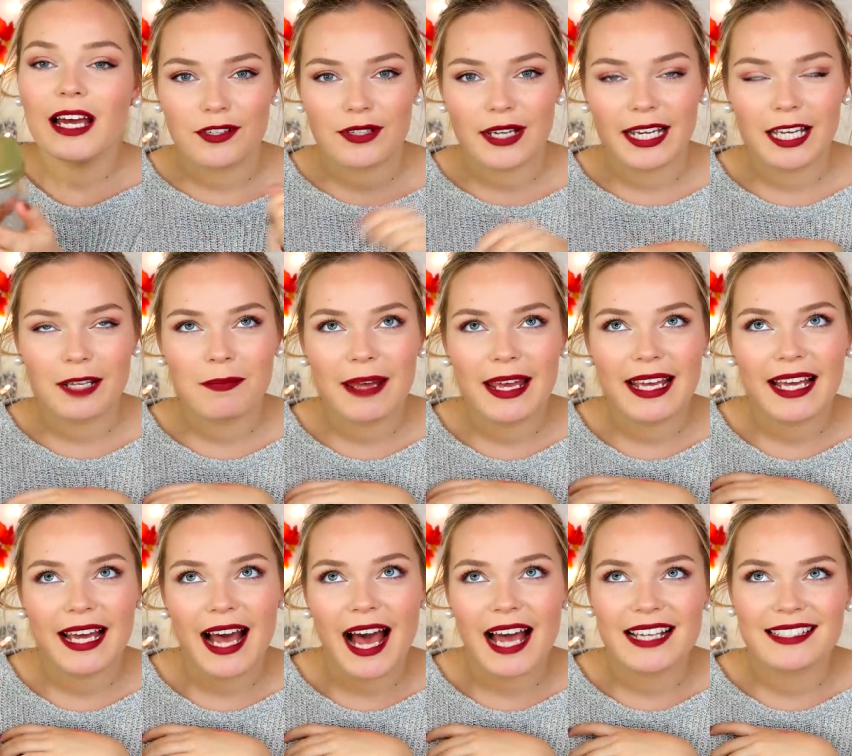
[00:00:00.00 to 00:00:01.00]
so I can make
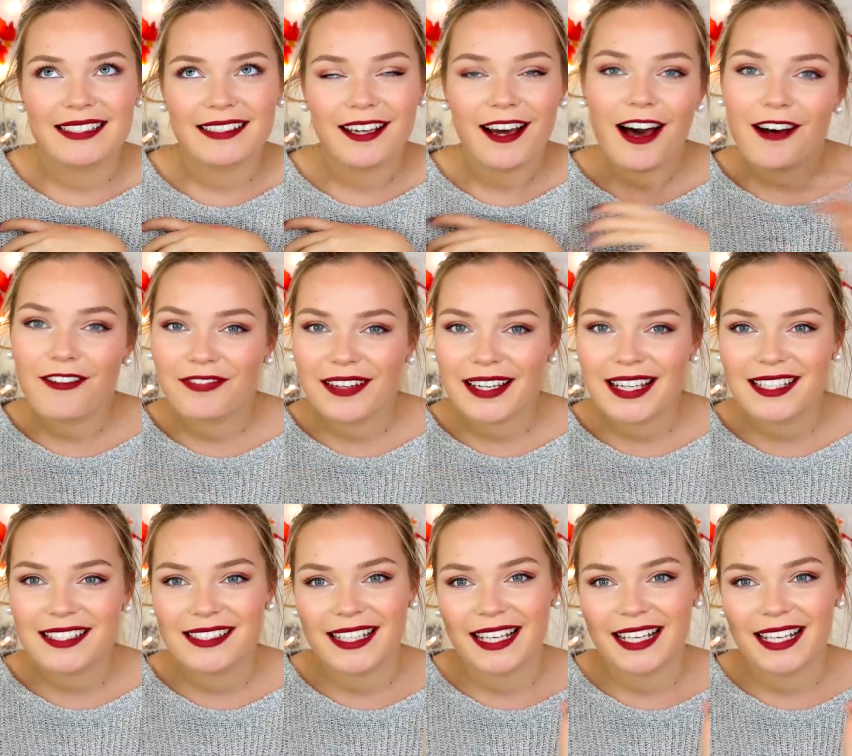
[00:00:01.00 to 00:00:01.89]
iced coffees